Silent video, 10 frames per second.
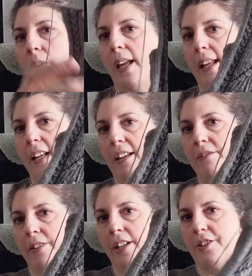ahead and
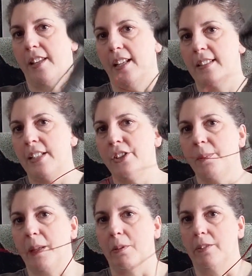finish this. I should
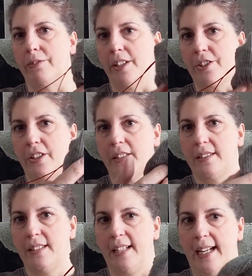be able to finish this
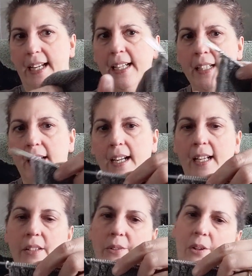today. I
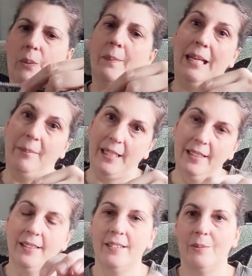don't know,
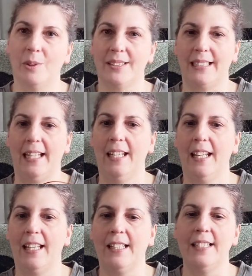maybe. We'll see.
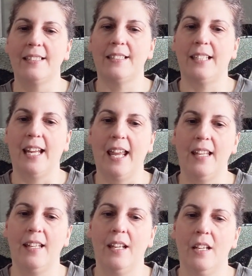At least
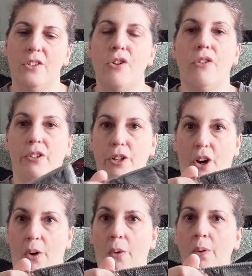get to the
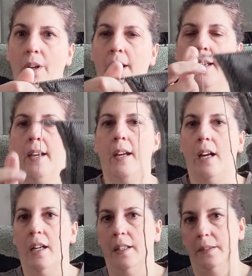toe.
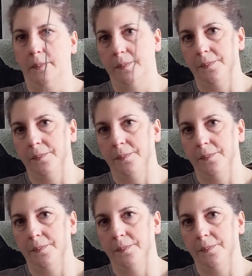Yeah,